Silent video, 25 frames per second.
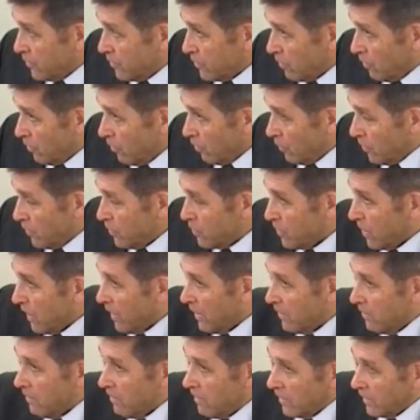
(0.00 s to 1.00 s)
So
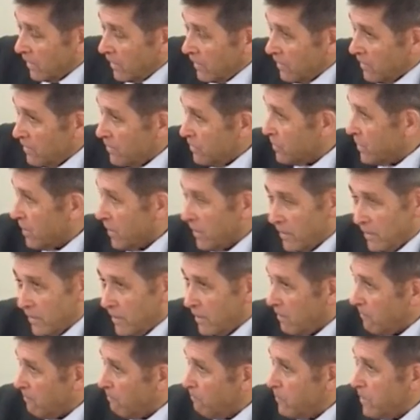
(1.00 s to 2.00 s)
Kennedy's got to get
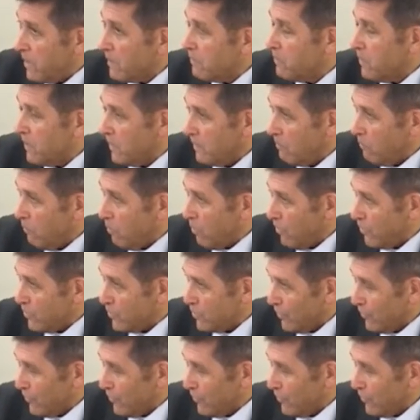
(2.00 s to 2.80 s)
a big, big margin.